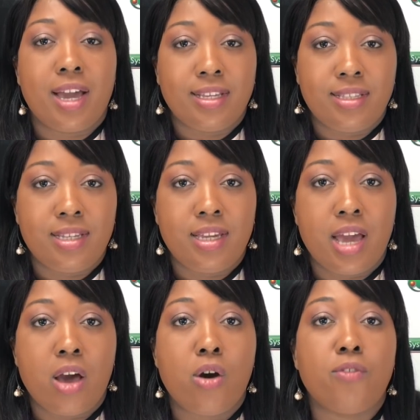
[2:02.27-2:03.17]

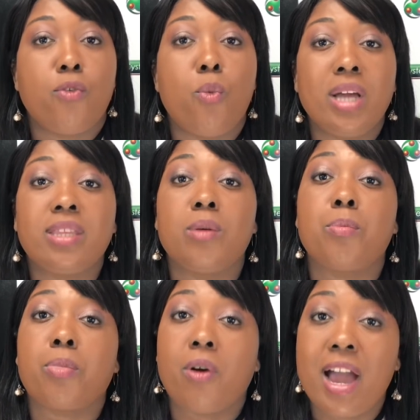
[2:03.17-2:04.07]
idea of what the
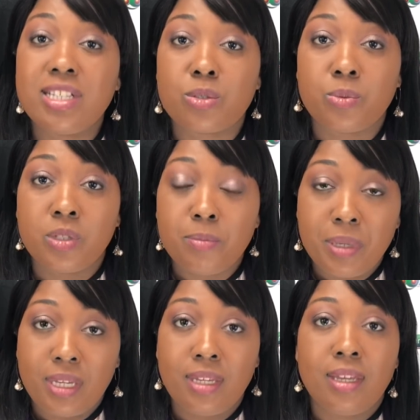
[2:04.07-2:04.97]
price would
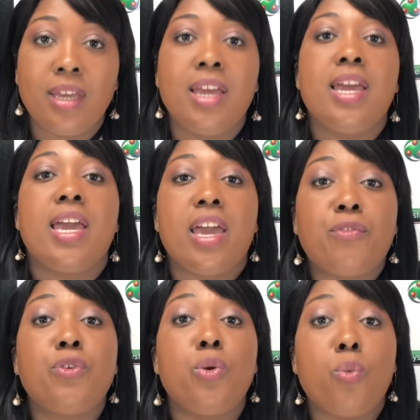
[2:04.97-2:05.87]
be
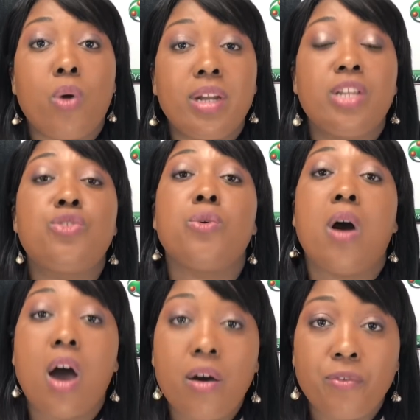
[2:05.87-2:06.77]
if you wanted to
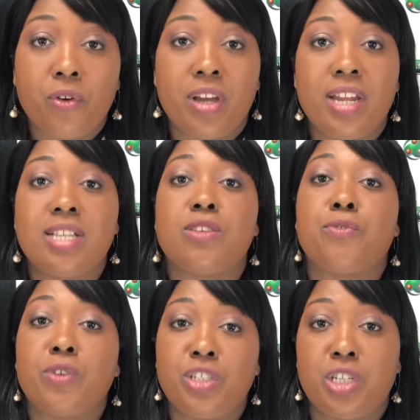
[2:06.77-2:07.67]
offer it as a
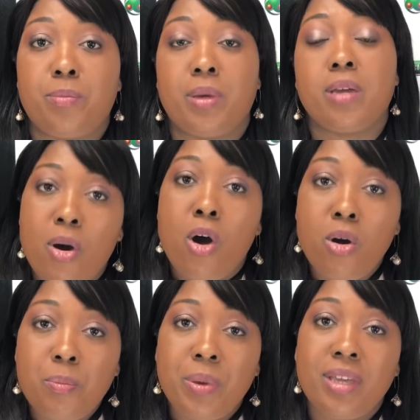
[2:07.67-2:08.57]
free shipping. I'm
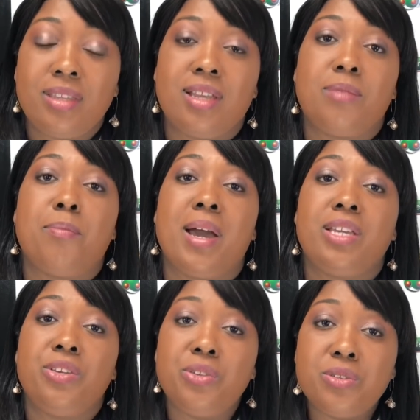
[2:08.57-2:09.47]
hoping that by
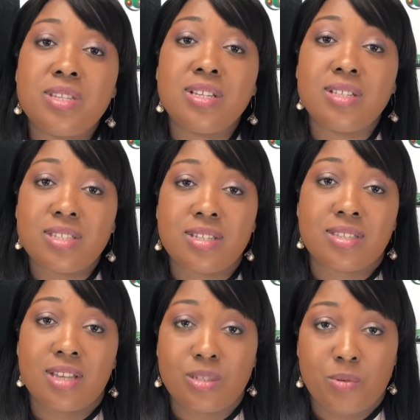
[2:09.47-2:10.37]
using this
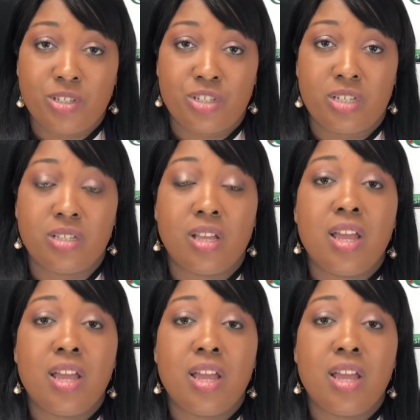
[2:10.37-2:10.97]
Excel spreadsheet